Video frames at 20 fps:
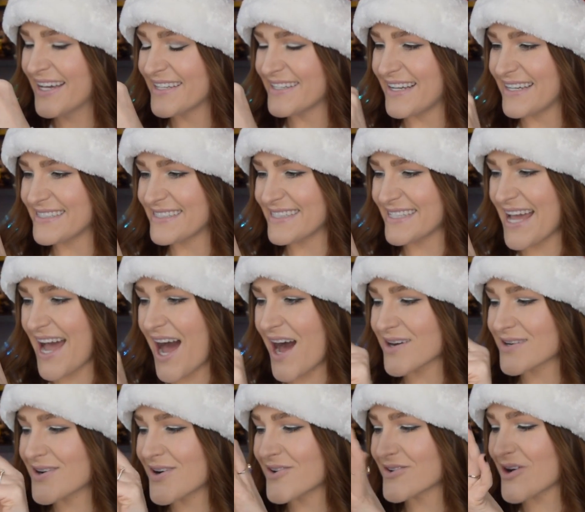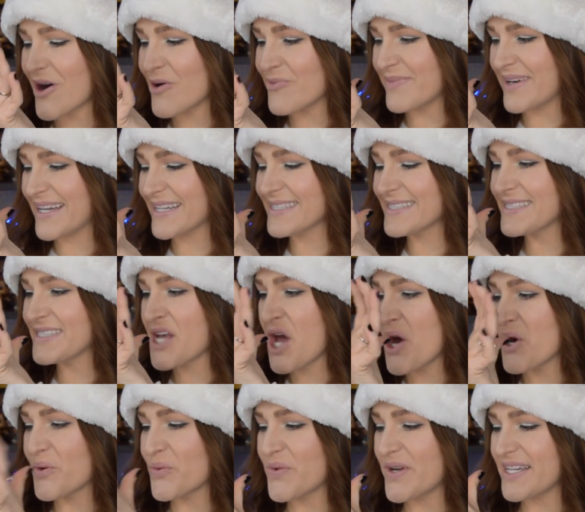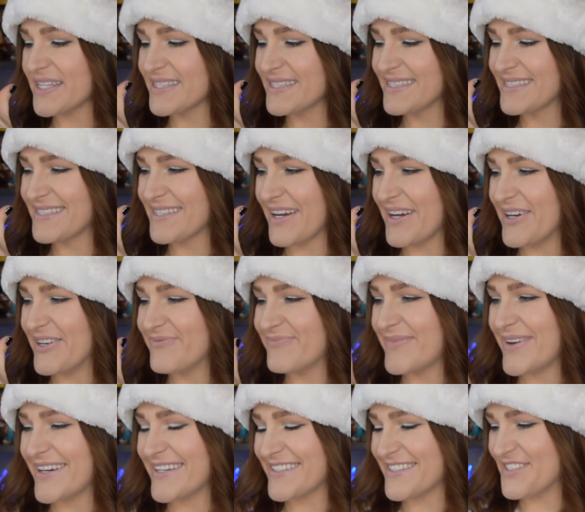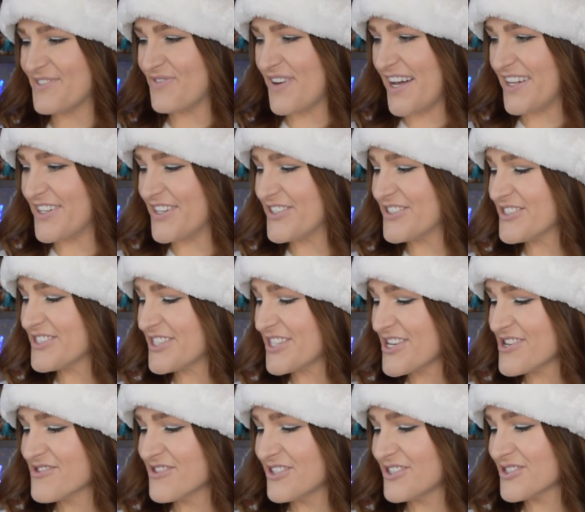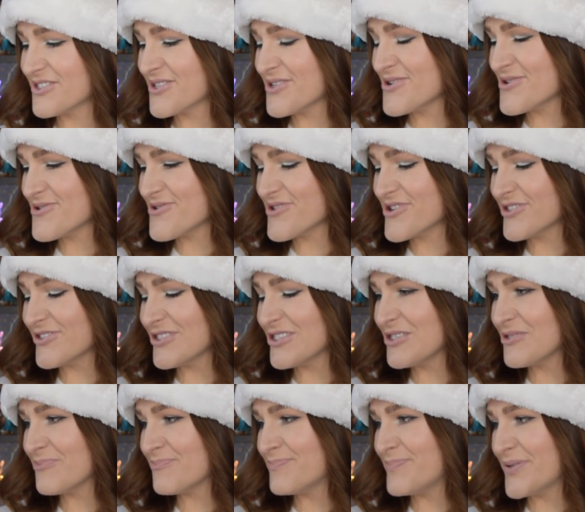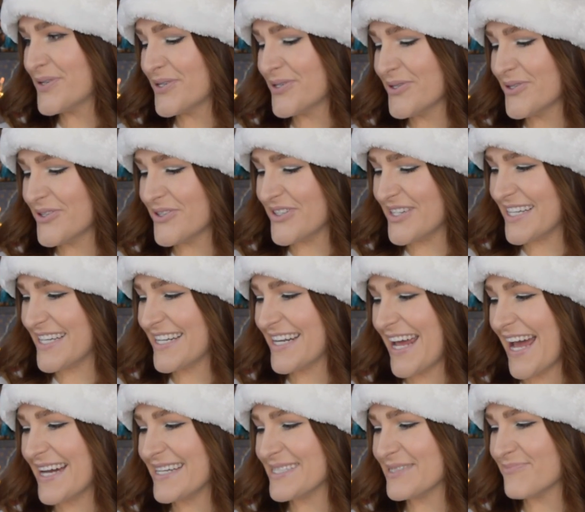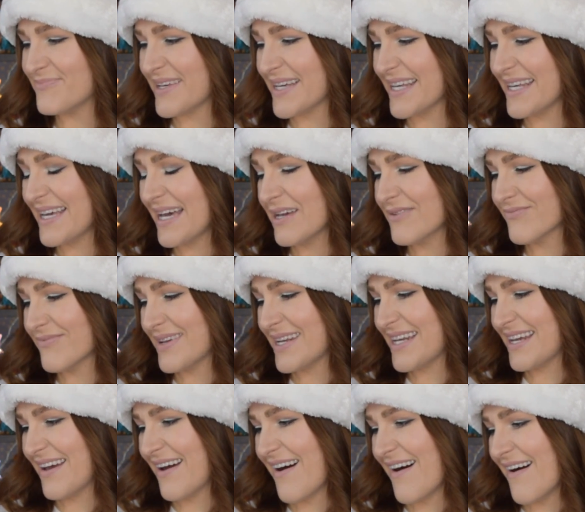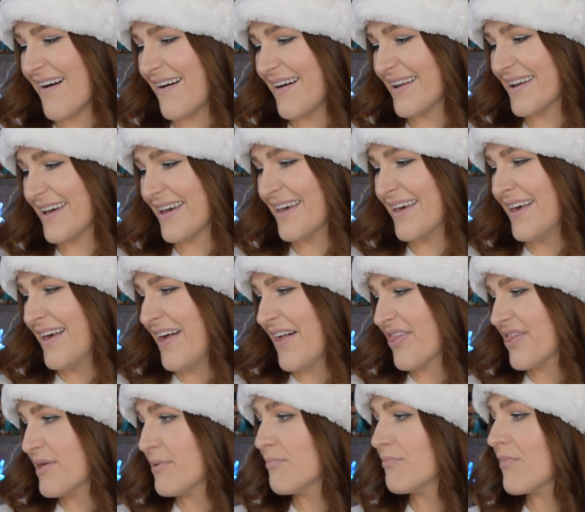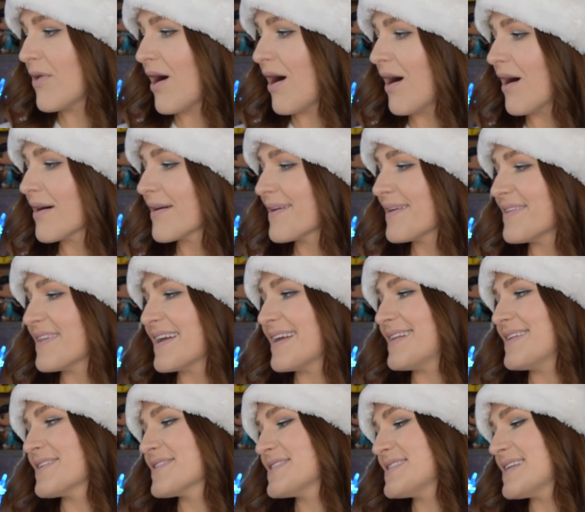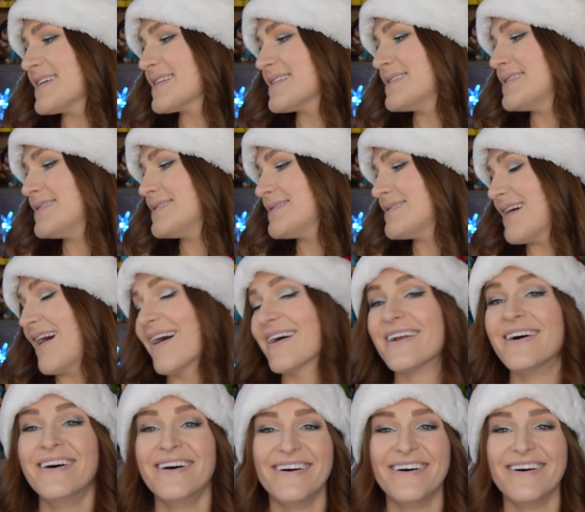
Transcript: Nestle Hot Cocoa Mix with some marshmallows and this cute little spoon. And it has Mickey and Minnie on the mug. And then it looks like Donald,